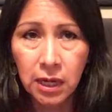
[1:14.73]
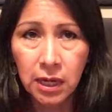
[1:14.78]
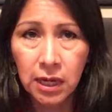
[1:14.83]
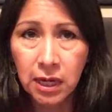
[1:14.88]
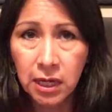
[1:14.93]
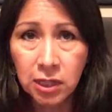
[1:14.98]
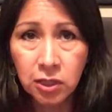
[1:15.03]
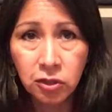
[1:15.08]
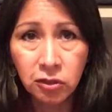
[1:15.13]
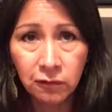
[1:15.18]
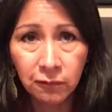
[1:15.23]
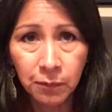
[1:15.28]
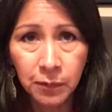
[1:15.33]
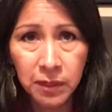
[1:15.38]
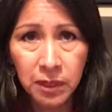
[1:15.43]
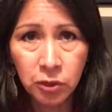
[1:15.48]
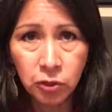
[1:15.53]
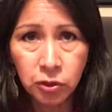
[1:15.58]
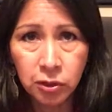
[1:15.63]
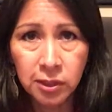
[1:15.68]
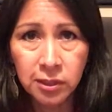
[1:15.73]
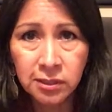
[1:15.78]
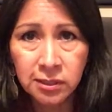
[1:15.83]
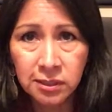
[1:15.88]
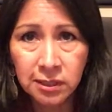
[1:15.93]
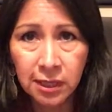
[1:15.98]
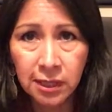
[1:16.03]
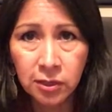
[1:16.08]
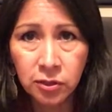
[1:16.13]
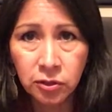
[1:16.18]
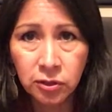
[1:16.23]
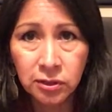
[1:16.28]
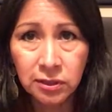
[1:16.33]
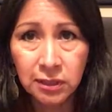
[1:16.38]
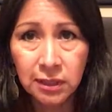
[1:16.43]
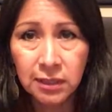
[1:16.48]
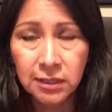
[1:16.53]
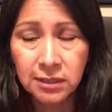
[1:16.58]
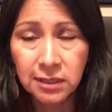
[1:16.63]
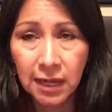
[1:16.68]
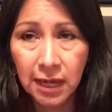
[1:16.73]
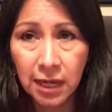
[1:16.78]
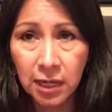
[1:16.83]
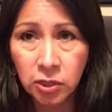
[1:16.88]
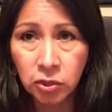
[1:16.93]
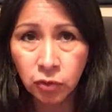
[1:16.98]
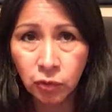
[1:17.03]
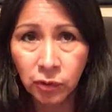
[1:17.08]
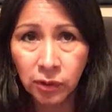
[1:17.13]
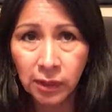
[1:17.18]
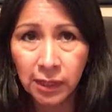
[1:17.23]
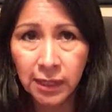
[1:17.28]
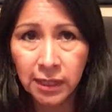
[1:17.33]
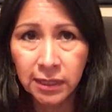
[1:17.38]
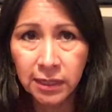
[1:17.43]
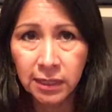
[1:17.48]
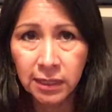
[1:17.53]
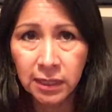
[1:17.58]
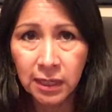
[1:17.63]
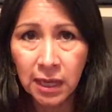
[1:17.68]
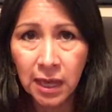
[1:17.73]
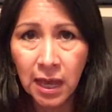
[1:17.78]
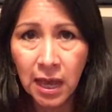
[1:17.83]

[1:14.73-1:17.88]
Each of Piaget's stages is age-related